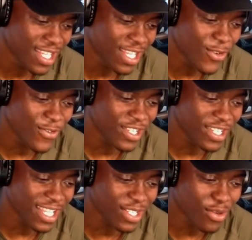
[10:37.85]
Hiyori
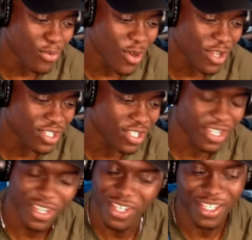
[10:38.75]
just had to
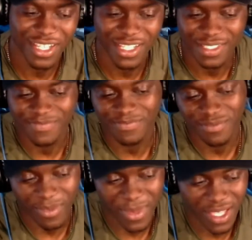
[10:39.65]
watch.
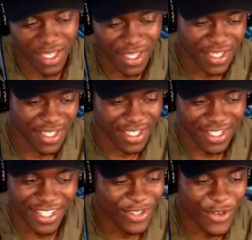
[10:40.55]

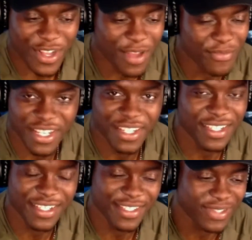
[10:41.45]
She's not coming.
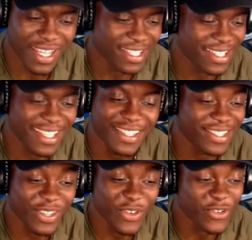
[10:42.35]
This
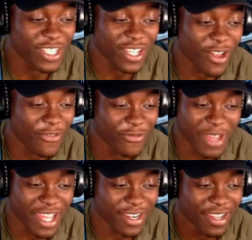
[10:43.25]
is so tough,
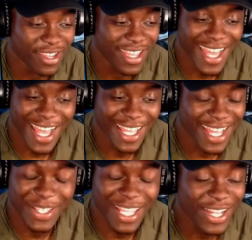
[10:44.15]
man.
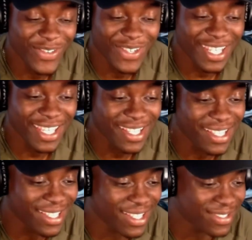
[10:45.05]
I'm telling you,
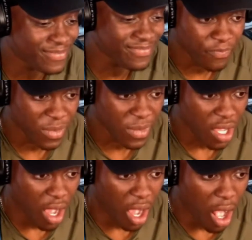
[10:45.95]
these...
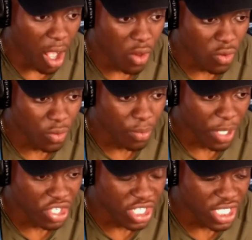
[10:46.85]
Oh, but
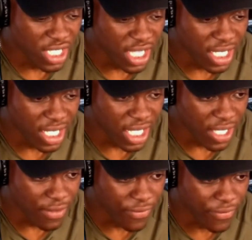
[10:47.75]
she did
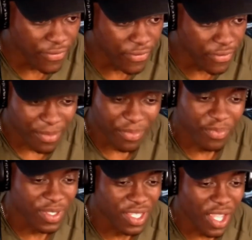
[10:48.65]
leave.
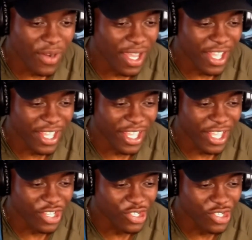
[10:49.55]
Don't let her get shot.
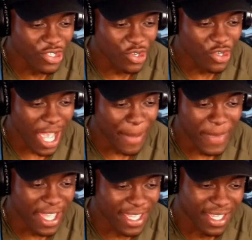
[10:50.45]
I
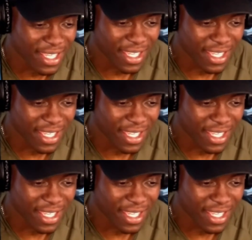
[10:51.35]
beg.